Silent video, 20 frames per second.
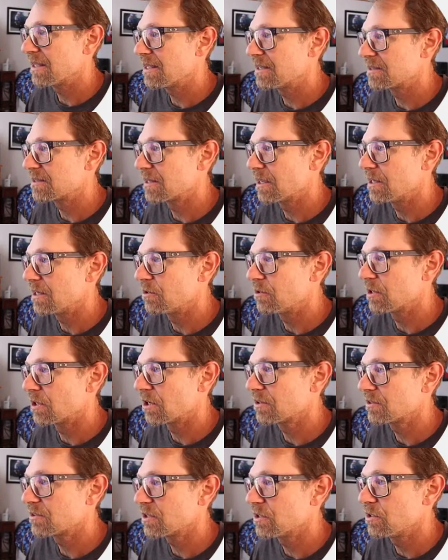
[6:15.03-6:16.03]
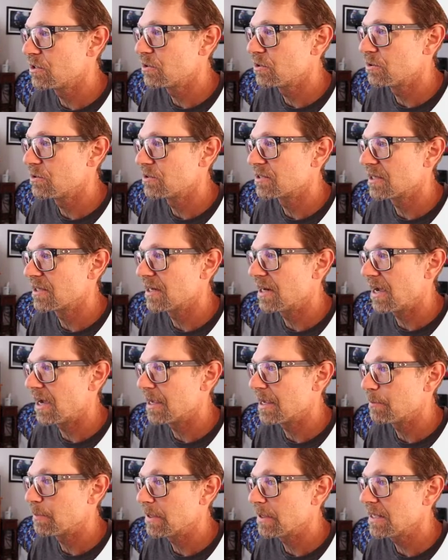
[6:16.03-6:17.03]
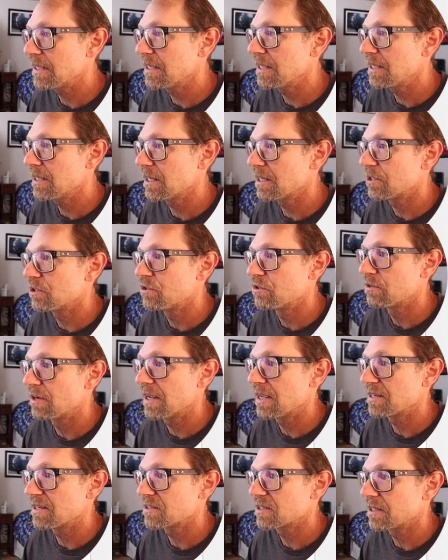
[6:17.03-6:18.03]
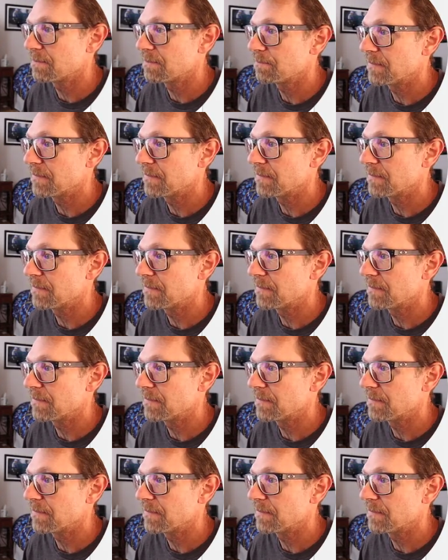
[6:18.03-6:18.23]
So you can also use an IP address